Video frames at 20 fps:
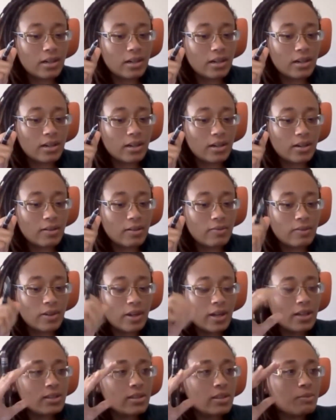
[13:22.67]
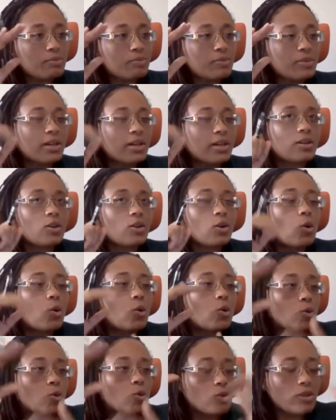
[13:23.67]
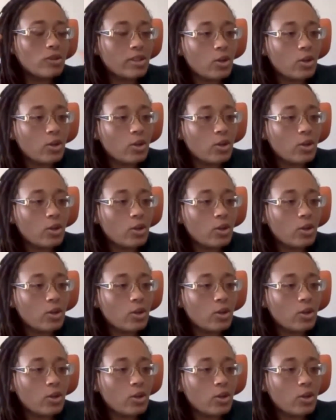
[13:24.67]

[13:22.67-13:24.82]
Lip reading: of the goal,